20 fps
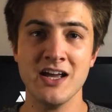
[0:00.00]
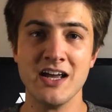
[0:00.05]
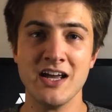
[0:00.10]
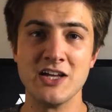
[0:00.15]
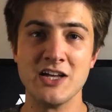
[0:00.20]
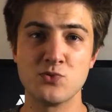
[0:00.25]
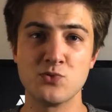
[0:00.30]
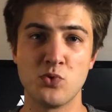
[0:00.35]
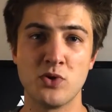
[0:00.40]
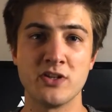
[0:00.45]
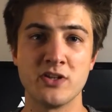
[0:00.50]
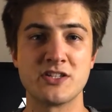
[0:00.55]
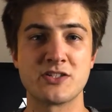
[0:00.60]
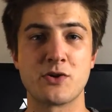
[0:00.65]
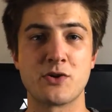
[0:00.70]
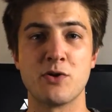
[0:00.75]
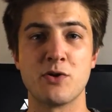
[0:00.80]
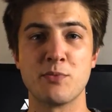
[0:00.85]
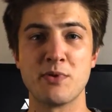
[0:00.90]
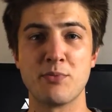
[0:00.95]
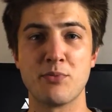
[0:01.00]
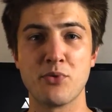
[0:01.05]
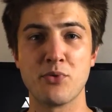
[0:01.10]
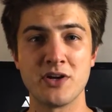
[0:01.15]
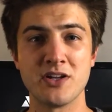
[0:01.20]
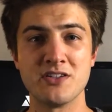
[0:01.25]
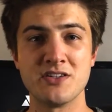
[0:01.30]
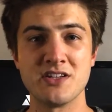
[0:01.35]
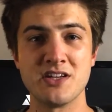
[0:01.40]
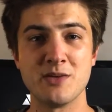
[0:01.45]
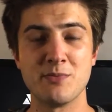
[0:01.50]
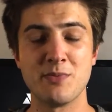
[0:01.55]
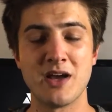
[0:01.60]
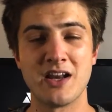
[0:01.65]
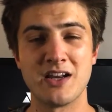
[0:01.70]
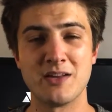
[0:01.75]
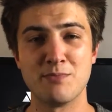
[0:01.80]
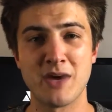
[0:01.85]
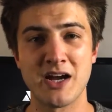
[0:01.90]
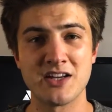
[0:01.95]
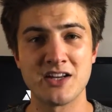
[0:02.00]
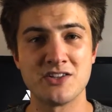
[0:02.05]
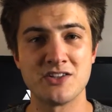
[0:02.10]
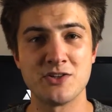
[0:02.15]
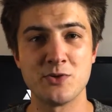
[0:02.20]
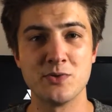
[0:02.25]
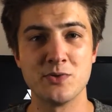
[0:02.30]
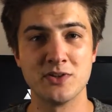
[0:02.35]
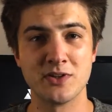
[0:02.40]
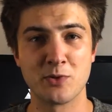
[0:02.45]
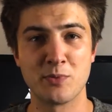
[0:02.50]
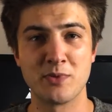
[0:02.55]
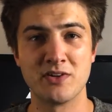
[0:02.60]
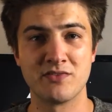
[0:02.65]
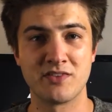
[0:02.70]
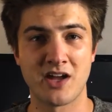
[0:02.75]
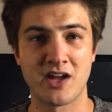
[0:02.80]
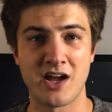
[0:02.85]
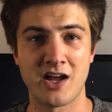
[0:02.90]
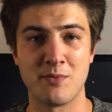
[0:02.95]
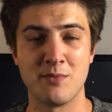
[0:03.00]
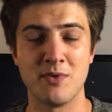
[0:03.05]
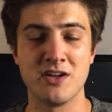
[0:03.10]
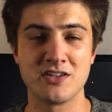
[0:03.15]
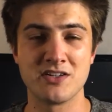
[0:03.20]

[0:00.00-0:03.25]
is one that's going to be pretty deep and it might take you a little bit of time